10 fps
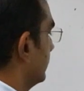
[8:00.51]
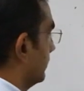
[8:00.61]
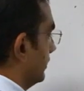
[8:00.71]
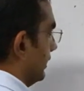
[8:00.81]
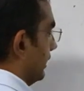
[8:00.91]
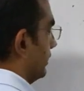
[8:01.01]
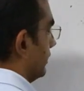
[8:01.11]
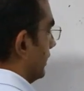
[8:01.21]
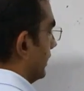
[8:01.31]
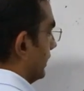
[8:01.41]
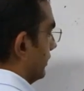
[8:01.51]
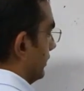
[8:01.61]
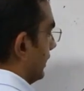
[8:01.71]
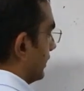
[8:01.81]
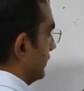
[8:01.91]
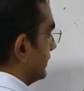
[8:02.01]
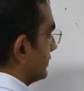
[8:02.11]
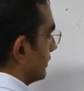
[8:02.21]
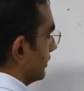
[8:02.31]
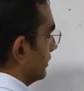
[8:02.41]
pen and
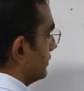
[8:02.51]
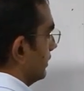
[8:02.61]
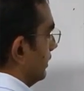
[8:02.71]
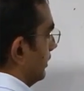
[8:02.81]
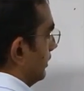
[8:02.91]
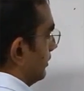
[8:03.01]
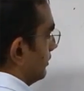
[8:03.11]
darken these circles.